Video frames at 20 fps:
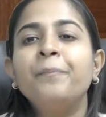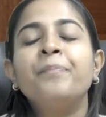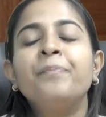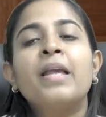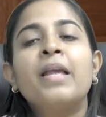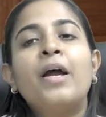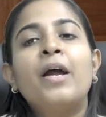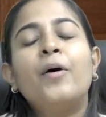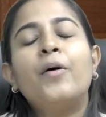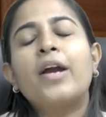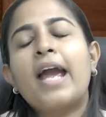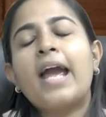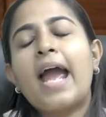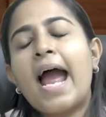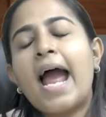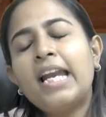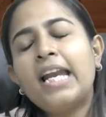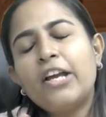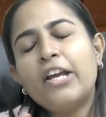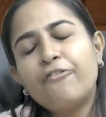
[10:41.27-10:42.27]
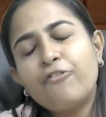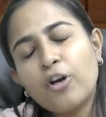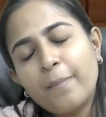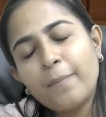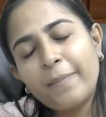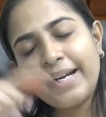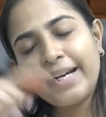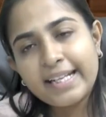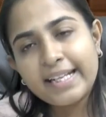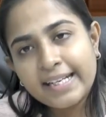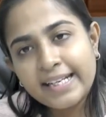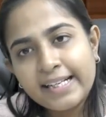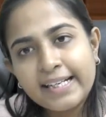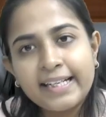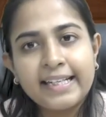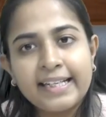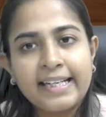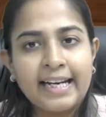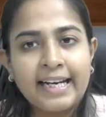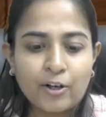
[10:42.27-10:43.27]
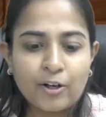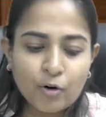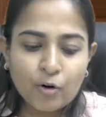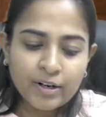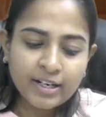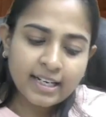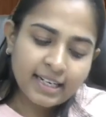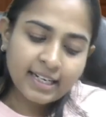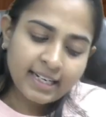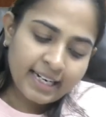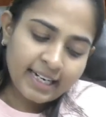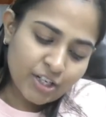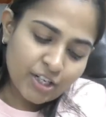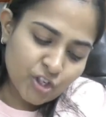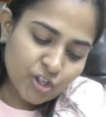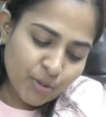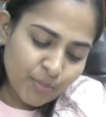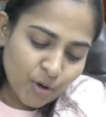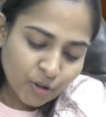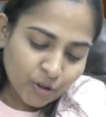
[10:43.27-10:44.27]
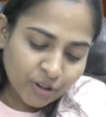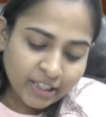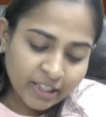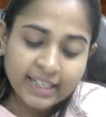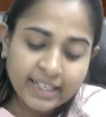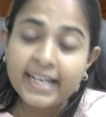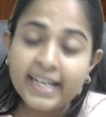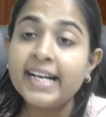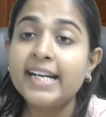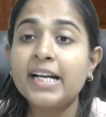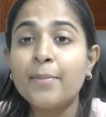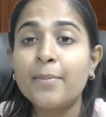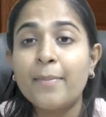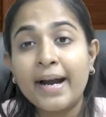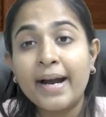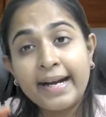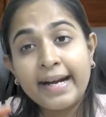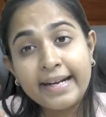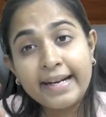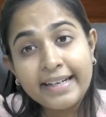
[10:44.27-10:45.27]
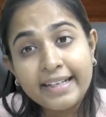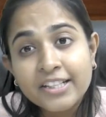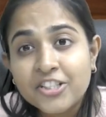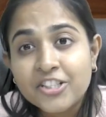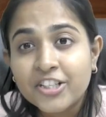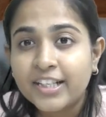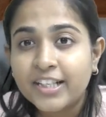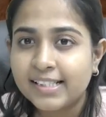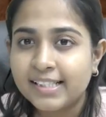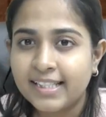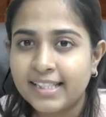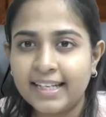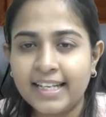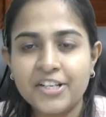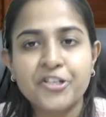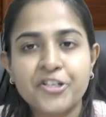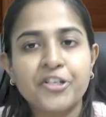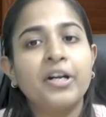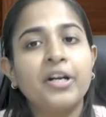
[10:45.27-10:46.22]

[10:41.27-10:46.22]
Okay, and if you are maintaining it electronically, it should be authenticated by digital signature.